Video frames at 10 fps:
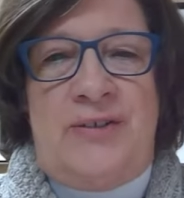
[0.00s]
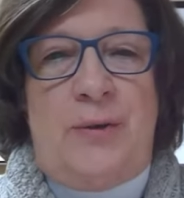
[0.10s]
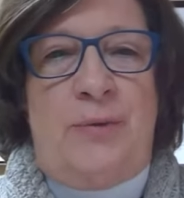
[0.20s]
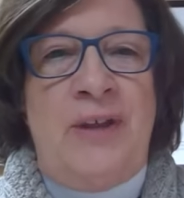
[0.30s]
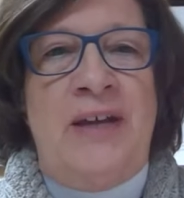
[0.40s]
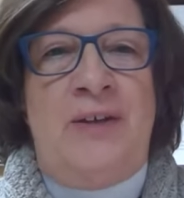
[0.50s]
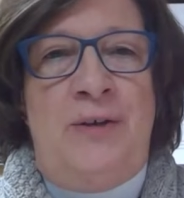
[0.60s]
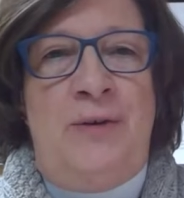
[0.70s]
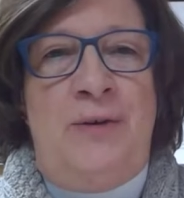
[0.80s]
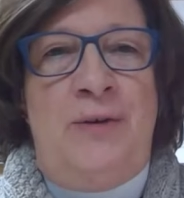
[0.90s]
So thank
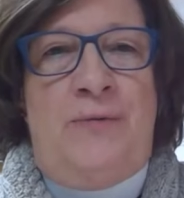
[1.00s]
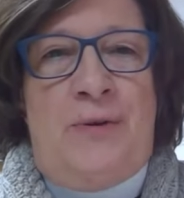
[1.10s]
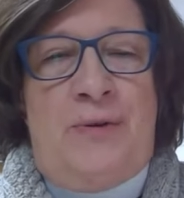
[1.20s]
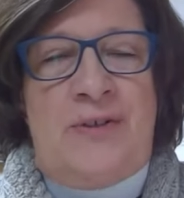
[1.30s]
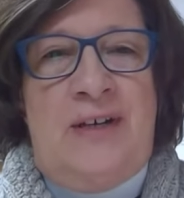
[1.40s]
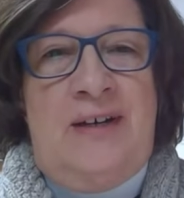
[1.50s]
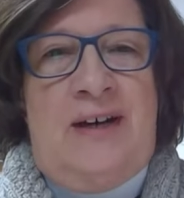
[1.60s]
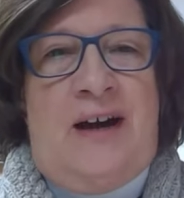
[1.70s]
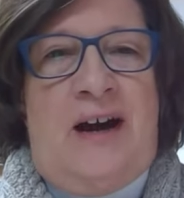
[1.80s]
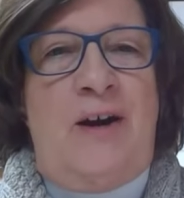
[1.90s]
you for those
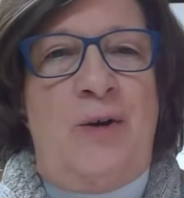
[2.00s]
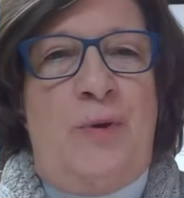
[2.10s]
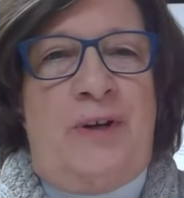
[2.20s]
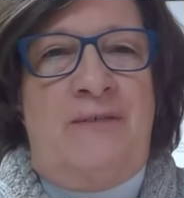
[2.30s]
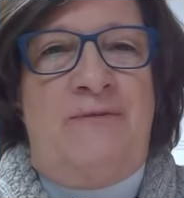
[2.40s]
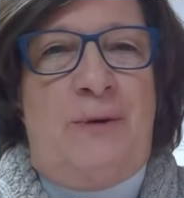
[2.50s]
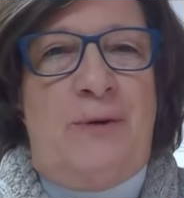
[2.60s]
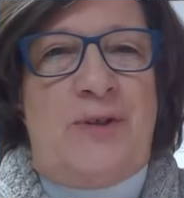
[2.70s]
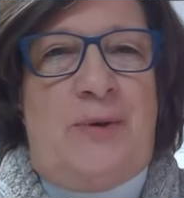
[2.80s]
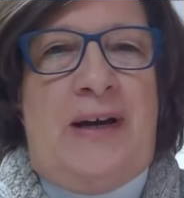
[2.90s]
hardworking
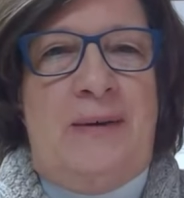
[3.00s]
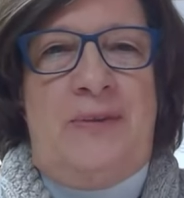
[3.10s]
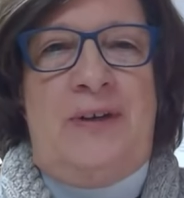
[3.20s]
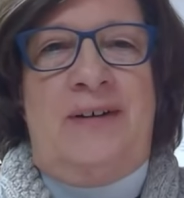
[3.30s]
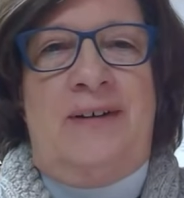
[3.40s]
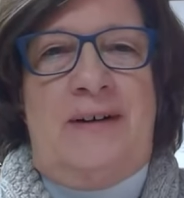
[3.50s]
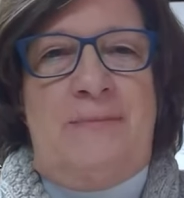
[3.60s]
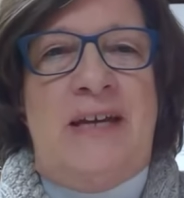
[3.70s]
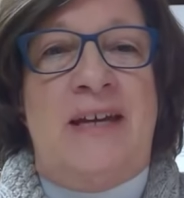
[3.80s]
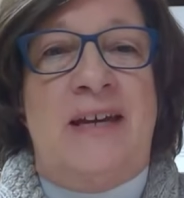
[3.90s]
folks who are out there
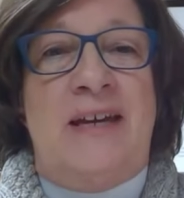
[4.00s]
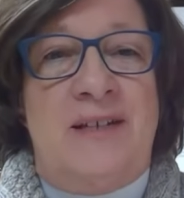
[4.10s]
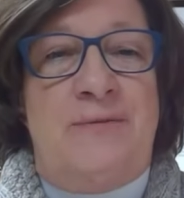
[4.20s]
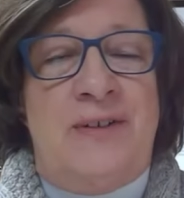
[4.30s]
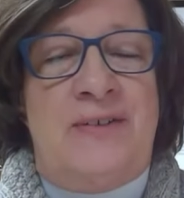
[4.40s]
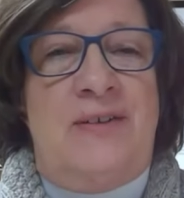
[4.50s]
making a difference.